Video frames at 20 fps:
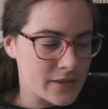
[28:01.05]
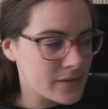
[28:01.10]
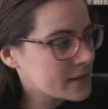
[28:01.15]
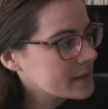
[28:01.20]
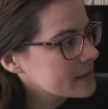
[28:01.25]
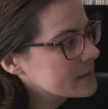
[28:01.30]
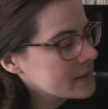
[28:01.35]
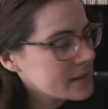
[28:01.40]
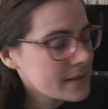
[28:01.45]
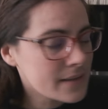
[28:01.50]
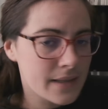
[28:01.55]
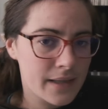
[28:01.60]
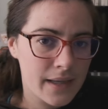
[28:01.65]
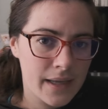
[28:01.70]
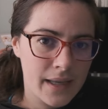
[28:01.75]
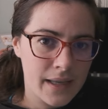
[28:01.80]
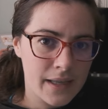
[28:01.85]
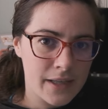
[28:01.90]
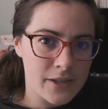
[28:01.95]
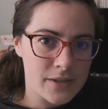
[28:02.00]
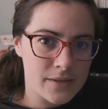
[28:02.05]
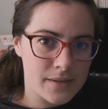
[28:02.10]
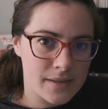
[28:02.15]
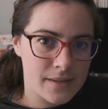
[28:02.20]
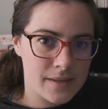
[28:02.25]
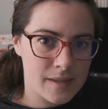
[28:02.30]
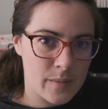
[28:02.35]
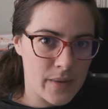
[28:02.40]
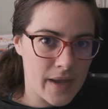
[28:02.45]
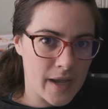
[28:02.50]
So this is, so this
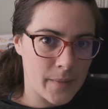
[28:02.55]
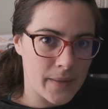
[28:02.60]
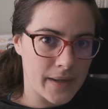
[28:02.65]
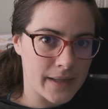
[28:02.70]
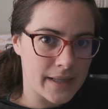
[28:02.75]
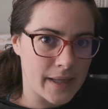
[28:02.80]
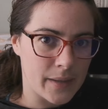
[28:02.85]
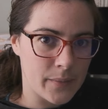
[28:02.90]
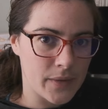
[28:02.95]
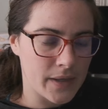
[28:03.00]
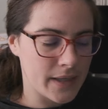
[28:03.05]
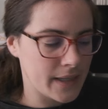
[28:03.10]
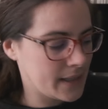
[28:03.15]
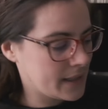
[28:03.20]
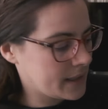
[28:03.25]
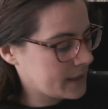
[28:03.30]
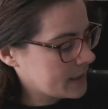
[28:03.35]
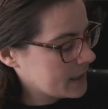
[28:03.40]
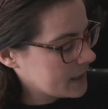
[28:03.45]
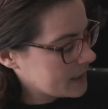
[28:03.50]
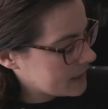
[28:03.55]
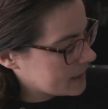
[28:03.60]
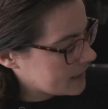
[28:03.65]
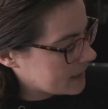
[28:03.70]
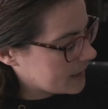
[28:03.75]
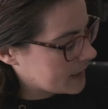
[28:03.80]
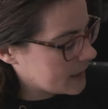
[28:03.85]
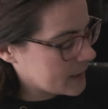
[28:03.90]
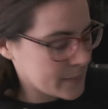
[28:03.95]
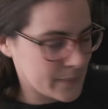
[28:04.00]
is the backpack that I'm bringing.
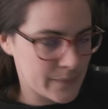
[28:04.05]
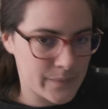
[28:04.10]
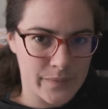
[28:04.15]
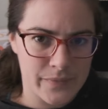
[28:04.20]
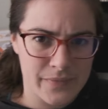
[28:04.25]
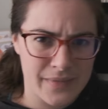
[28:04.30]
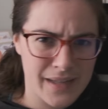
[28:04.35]
Um,